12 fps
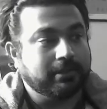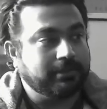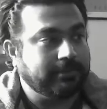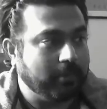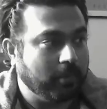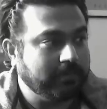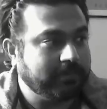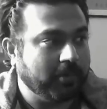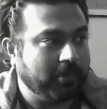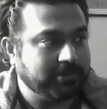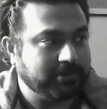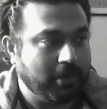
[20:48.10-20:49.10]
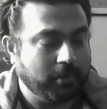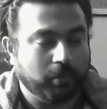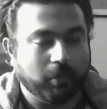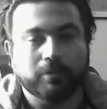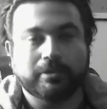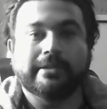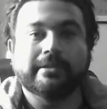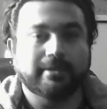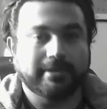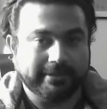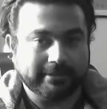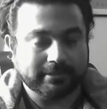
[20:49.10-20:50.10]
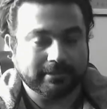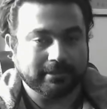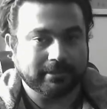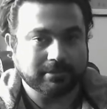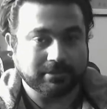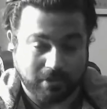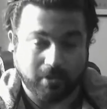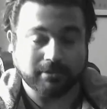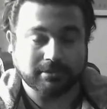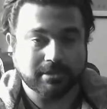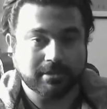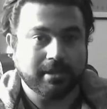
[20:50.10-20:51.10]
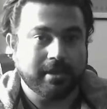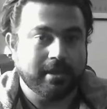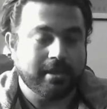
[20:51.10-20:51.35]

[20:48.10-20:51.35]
don't focus on only learning songs.